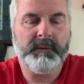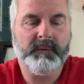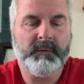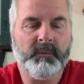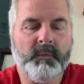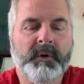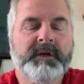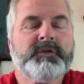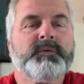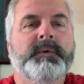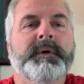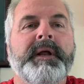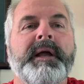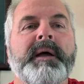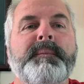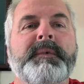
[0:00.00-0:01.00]
watch what
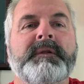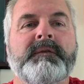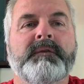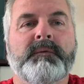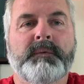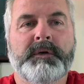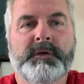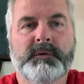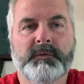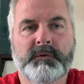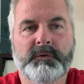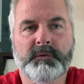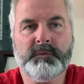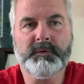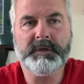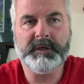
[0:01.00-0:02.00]
happens when you
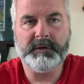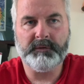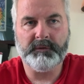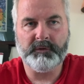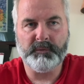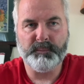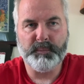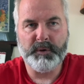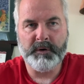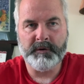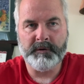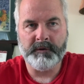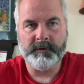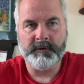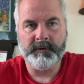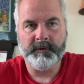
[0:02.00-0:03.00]
do tell your
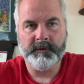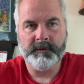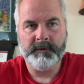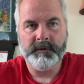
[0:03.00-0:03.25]
partner,